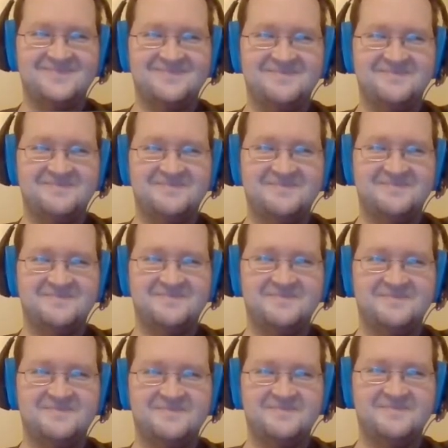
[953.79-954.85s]

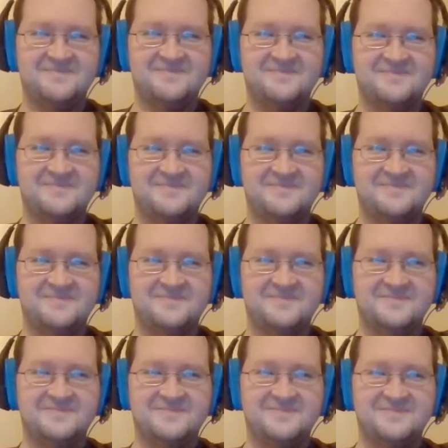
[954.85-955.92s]

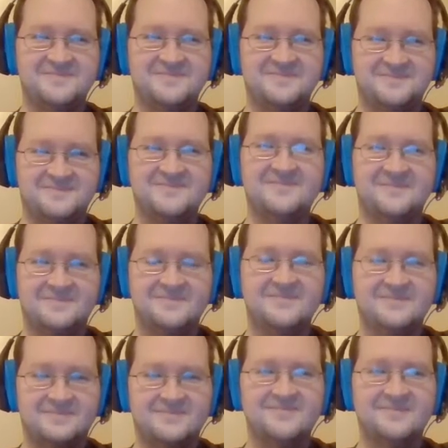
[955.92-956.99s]

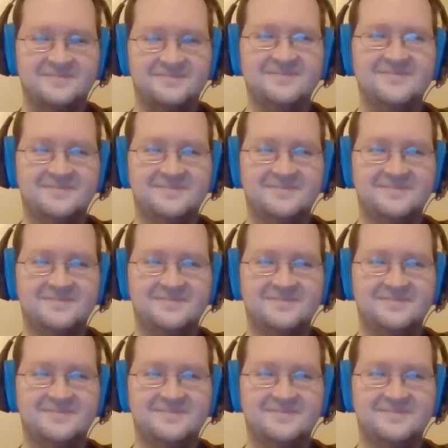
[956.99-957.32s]
[no speech]